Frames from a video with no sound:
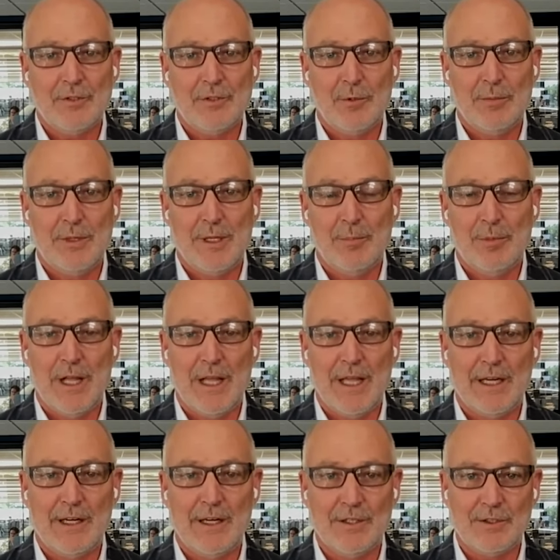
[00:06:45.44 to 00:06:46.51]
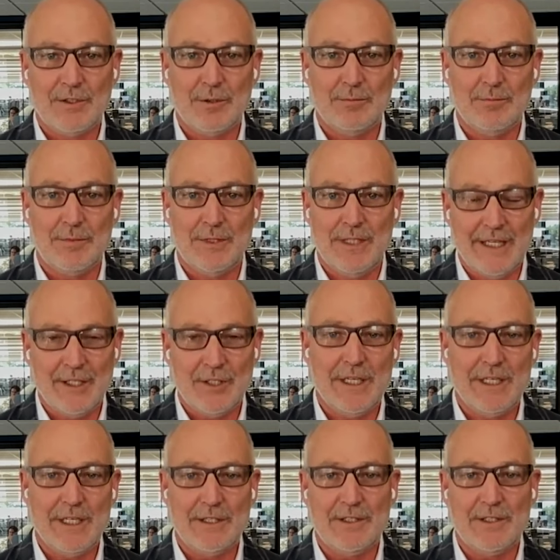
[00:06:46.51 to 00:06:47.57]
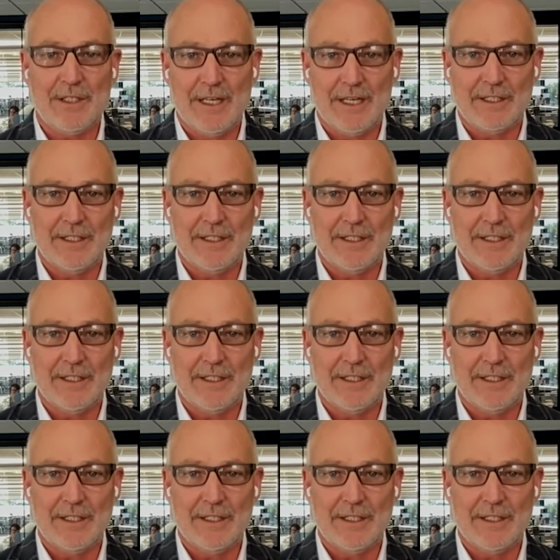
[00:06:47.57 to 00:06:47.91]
We'll also be applying custom data suites,